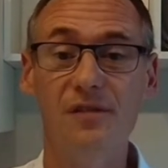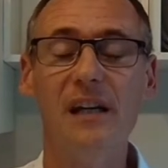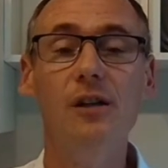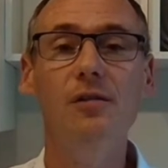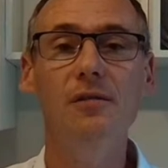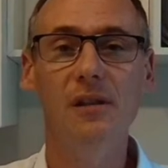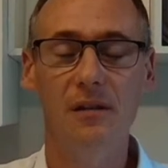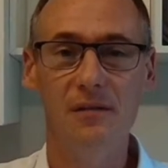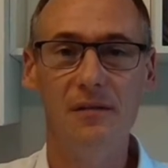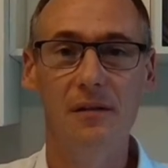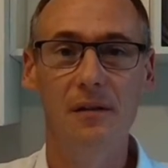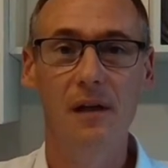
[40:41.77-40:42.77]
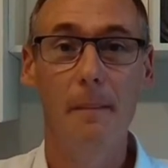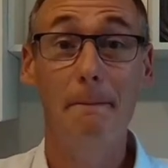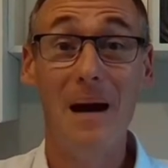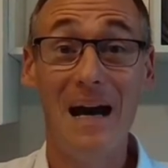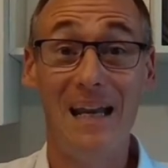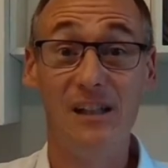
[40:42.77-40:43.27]
they couldn't
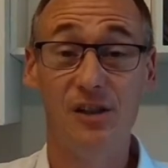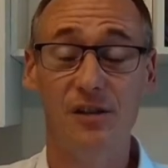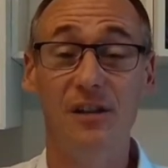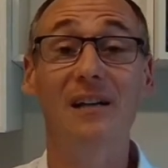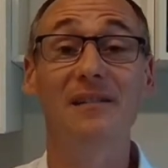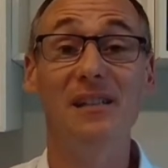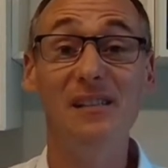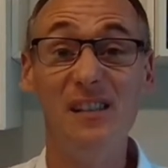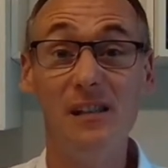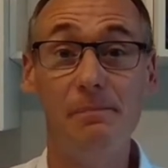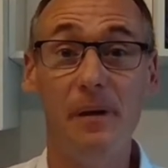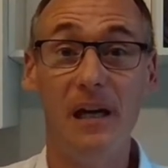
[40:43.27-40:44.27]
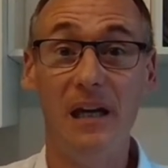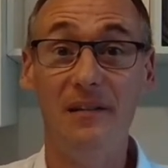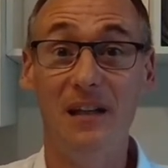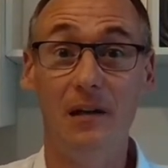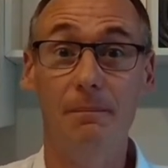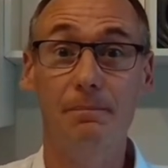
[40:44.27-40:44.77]
manage and anticipate
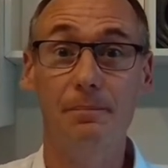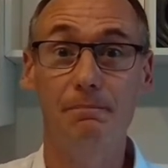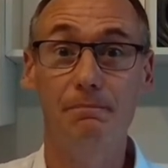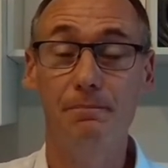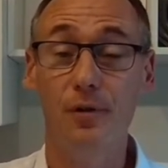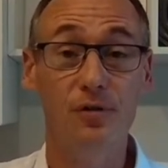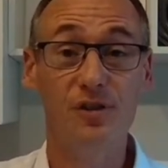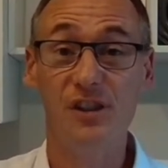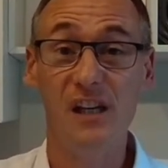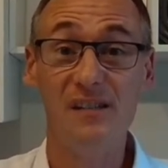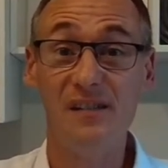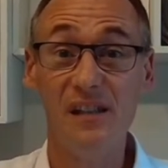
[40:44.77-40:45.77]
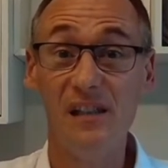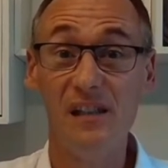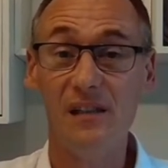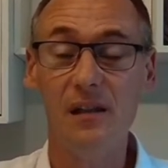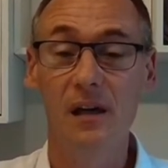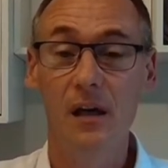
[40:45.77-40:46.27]
their
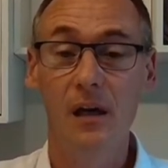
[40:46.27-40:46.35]
purchasing,